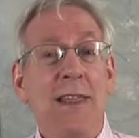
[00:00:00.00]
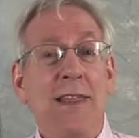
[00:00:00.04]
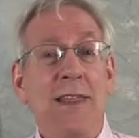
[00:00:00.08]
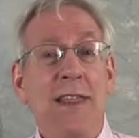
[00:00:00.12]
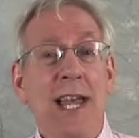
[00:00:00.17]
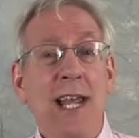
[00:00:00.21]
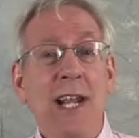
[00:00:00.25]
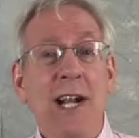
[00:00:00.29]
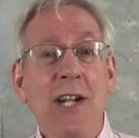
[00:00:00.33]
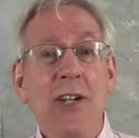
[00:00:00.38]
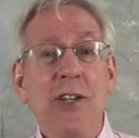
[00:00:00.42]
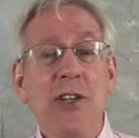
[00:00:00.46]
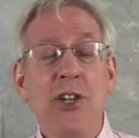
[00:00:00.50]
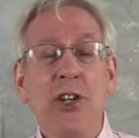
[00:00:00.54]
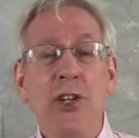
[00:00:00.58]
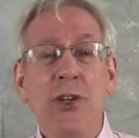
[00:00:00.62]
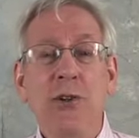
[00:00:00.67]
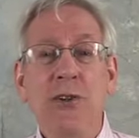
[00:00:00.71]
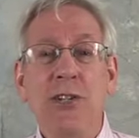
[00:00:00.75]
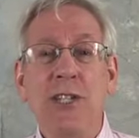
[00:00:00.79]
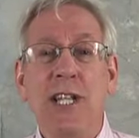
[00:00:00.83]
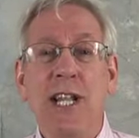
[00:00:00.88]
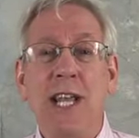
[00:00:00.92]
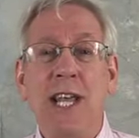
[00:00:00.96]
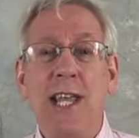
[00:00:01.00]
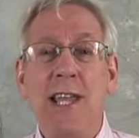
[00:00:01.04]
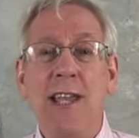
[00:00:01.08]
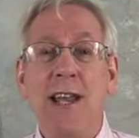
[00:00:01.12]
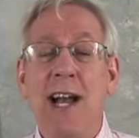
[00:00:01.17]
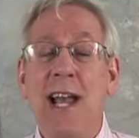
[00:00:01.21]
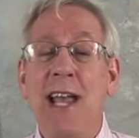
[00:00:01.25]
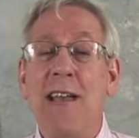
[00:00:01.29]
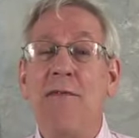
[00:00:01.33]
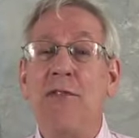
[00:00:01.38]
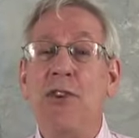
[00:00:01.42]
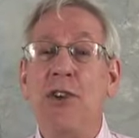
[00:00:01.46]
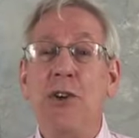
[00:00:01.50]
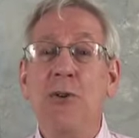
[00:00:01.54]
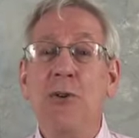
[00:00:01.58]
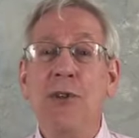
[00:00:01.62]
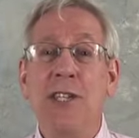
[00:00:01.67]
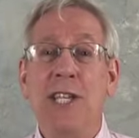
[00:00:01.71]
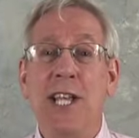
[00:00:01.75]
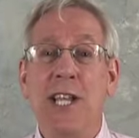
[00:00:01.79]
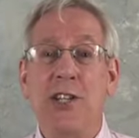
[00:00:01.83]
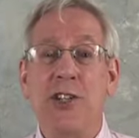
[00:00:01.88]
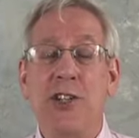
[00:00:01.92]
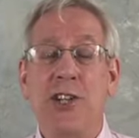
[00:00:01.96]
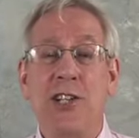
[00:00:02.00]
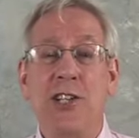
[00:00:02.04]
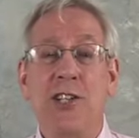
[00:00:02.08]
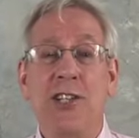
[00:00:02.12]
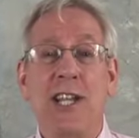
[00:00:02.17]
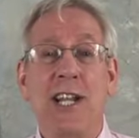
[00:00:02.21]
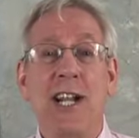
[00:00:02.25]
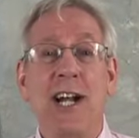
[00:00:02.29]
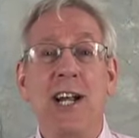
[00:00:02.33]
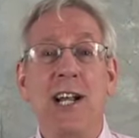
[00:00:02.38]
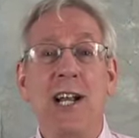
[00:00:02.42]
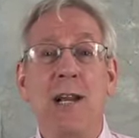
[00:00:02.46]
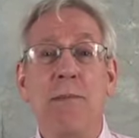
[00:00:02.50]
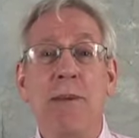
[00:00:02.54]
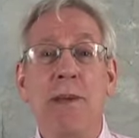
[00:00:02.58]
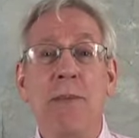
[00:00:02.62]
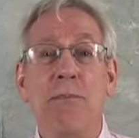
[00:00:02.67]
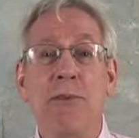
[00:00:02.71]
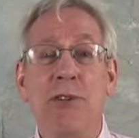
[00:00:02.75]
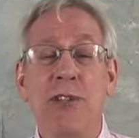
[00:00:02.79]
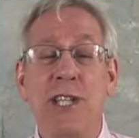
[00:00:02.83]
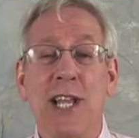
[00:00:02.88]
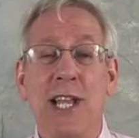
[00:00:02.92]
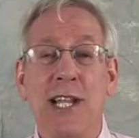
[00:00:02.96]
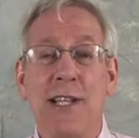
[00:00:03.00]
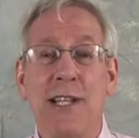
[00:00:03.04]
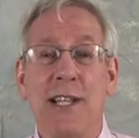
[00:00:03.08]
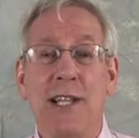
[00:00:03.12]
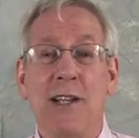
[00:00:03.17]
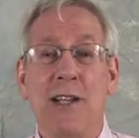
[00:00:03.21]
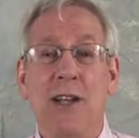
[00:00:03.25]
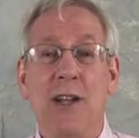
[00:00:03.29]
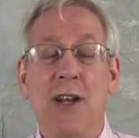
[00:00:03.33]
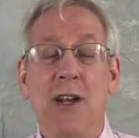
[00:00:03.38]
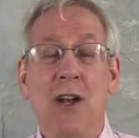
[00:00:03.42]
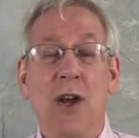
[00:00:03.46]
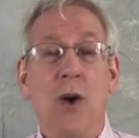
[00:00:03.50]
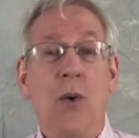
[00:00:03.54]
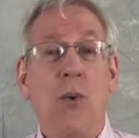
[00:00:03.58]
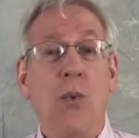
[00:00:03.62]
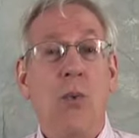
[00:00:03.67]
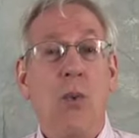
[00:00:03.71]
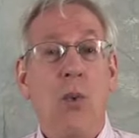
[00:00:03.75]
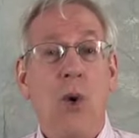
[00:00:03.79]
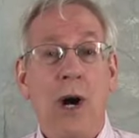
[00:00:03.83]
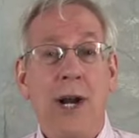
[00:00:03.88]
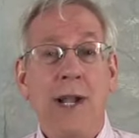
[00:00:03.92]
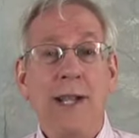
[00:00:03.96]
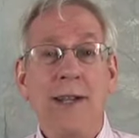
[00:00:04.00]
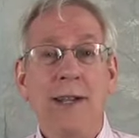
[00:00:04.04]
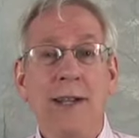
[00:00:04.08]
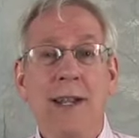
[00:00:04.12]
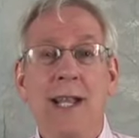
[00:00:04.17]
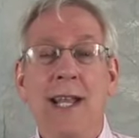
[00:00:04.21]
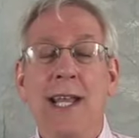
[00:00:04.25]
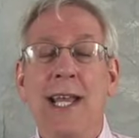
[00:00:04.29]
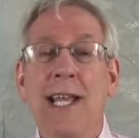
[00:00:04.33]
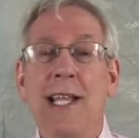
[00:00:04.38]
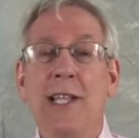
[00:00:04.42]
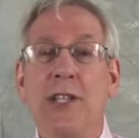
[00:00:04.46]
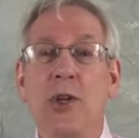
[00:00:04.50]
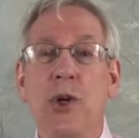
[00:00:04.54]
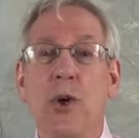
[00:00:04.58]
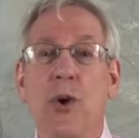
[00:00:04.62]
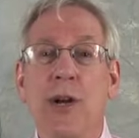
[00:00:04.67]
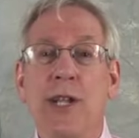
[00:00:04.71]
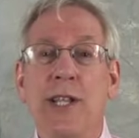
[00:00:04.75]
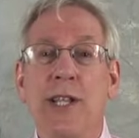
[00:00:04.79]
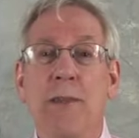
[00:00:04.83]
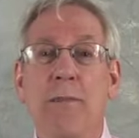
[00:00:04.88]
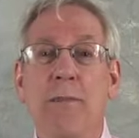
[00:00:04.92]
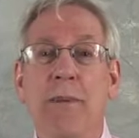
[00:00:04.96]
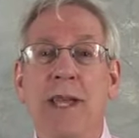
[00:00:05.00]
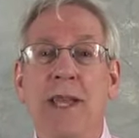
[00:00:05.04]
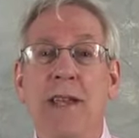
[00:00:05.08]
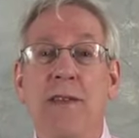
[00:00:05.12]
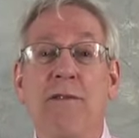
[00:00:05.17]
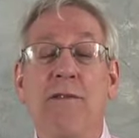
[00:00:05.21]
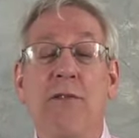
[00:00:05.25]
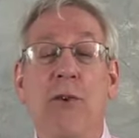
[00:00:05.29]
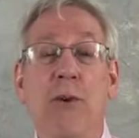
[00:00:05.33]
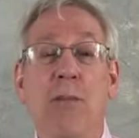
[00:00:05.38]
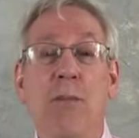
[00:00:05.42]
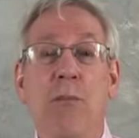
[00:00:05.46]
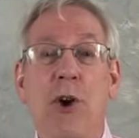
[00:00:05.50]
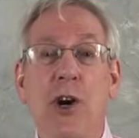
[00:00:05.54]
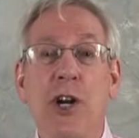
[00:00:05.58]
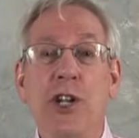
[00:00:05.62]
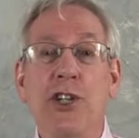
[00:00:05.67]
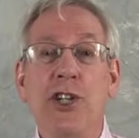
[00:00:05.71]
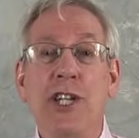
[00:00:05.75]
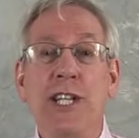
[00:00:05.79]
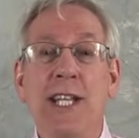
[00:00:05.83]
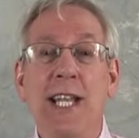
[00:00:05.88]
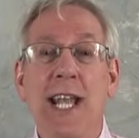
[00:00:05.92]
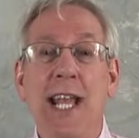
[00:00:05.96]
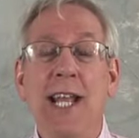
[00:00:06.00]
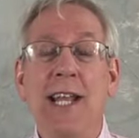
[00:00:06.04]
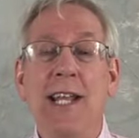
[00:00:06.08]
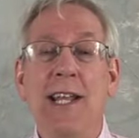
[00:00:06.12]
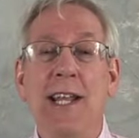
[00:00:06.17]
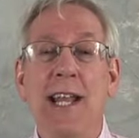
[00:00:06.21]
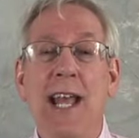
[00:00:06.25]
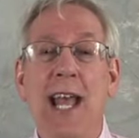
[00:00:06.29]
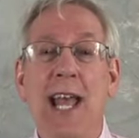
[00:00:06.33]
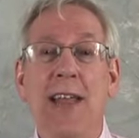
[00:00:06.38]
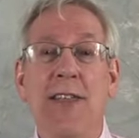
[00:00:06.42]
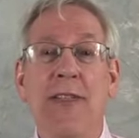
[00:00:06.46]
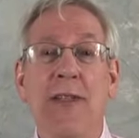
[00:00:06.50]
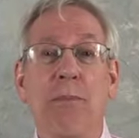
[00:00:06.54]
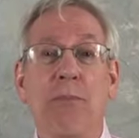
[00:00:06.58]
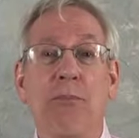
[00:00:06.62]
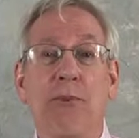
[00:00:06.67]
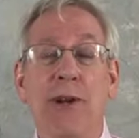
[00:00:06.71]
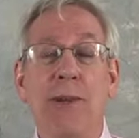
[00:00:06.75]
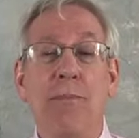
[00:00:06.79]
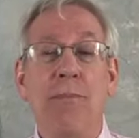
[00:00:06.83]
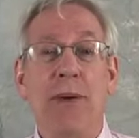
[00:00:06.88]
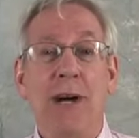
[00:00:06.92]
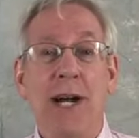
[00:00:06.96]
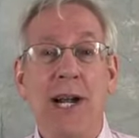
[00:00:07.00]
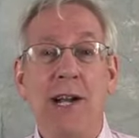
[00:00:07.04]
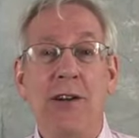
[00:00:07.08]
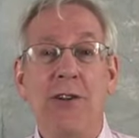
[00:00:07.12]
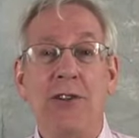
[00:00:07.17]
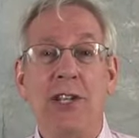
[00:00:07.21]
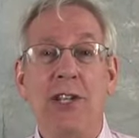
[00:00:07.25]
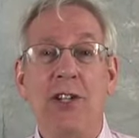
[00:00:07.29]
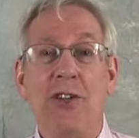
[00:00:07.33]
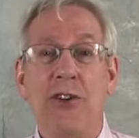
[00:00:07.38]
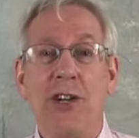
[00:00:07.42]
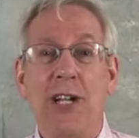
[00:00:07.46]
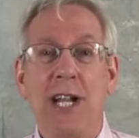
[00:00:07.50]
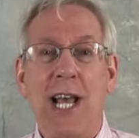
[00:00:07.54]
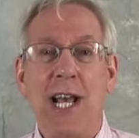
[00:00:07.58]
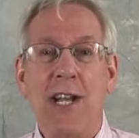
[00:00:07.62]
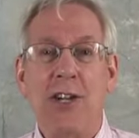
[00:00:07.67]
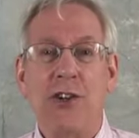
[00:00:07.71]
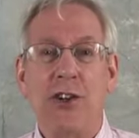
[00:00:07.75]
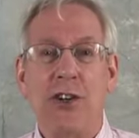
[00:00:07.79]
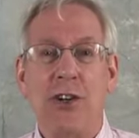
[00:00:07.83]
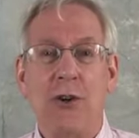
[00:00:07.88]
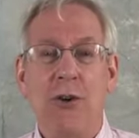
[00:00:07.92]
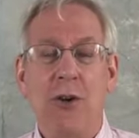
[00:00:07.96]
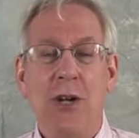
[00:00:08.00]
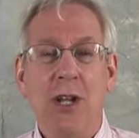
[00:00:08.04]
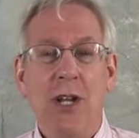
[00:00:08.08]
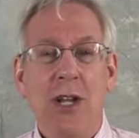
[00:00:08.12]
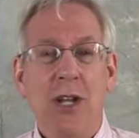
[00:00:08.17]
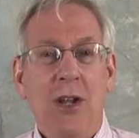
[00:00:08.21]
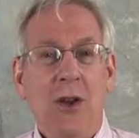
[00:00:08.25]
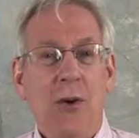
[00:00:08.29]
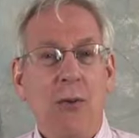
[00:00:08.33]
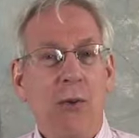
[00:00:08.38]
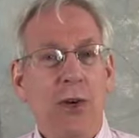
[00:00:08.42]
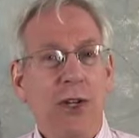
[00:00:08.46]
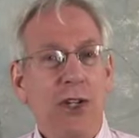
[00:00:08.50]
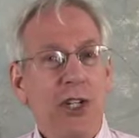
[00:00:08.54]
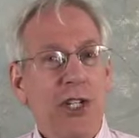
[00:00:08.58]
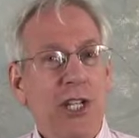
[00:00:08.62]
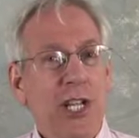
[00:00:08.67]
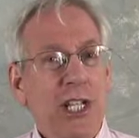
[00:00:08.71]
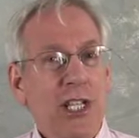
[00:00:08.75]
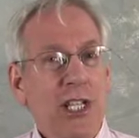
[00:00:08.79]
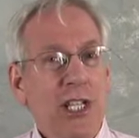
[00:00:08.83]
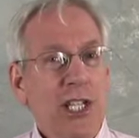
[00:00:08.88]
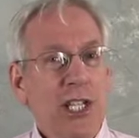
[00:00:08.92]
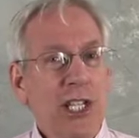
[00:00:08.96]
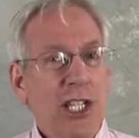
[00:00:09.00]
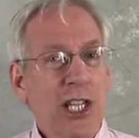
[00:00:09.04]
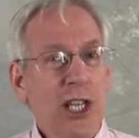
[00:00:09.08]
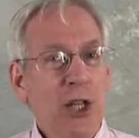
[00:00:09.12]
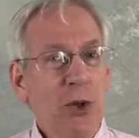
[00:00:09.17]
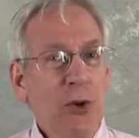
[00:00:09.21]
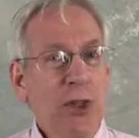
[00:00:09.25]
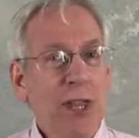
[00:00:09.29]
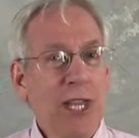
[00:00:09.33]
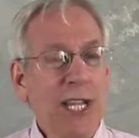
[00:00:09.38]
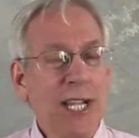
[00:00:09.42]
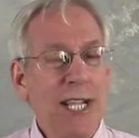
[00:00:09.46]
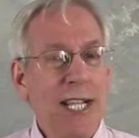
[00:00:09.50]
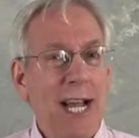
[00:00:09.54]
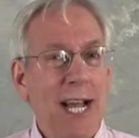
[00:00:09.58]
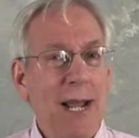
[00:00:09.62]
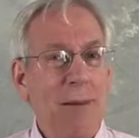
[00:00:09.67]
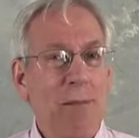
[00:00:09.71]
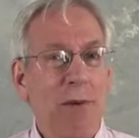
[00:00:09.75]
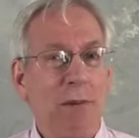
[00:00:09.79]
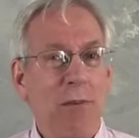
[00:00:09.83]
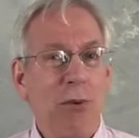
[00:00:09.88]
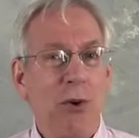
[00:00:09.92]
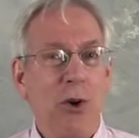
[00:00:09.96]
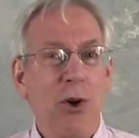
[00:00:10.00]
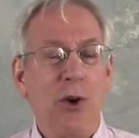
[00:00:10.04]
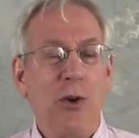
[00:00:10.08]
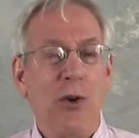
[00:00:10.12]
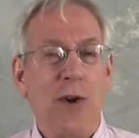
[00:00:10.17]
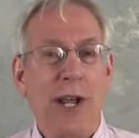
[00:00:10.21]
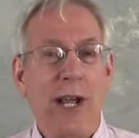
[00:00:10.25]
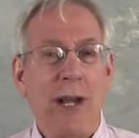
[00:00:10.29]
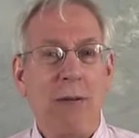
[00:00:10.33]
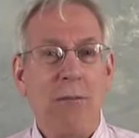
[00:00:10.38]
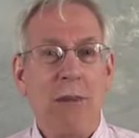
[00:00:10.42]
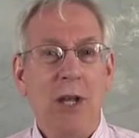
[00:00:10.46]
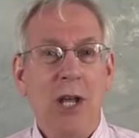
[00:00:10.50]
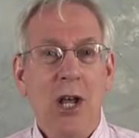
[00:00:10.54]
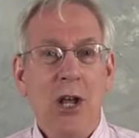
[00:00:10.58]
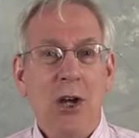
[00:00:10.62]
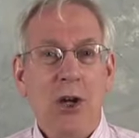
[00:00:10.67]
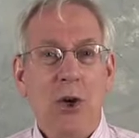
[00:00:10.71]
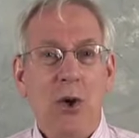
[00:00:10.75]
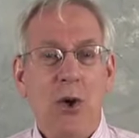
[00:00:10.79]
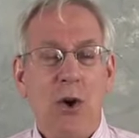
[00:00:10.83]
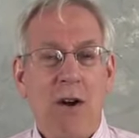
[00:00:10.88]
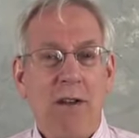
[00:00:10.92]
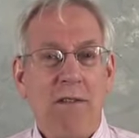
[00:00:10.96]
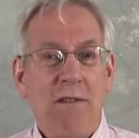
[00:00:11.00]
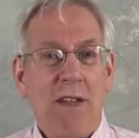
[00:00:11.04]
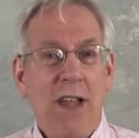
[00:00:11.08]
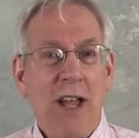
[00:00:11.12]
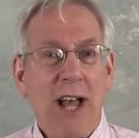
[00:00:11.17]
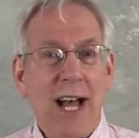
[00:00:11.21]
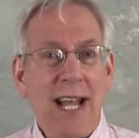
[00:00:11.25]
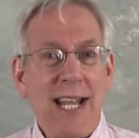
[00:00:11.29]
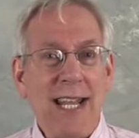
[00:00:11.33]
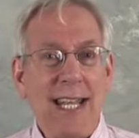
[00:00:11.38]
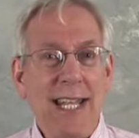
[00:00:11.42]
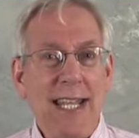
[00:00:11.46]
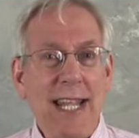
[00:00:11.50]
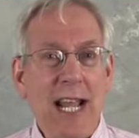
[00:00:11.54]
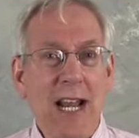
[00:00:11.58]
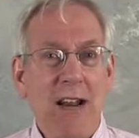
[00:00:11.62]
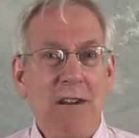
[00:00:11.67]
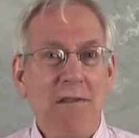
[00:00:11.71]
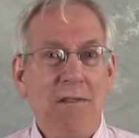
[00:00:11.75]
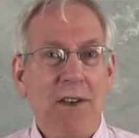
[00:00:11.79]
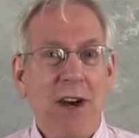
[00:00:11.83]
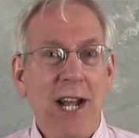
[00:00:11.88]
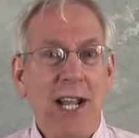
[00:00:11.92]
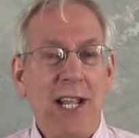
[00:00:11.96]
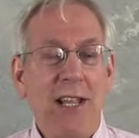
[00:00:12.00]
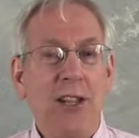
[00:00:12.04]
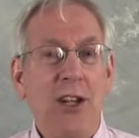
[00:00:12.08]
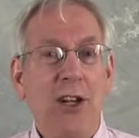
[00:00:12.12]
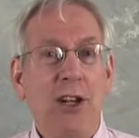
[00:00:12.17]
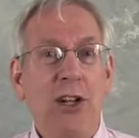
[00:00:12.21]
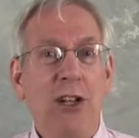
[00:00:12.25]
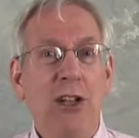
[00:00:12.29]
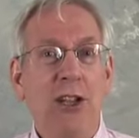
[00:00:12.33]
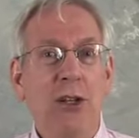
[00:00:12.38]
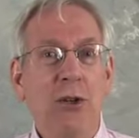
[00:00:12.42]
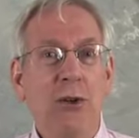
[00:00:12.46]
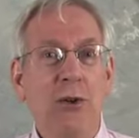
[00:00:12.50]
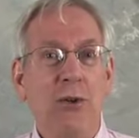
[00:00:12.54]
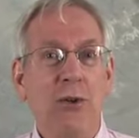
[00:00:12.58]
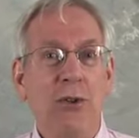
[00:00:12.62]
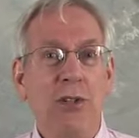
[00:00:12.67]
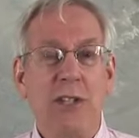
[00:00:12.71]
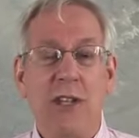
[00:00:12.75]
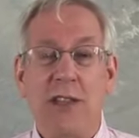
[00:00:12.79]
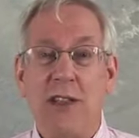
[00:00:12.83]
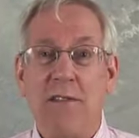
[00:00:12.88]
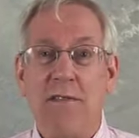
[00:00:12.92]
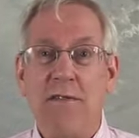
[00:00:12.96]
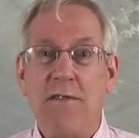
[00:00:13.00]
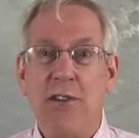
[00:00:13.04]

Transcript: Then on Tuesday, I have two sessions that I'm going to be presenting. One is going to be for Margie Dana and the Print Buyers International, which is a sleuthy type of program called Identifying the Clues of the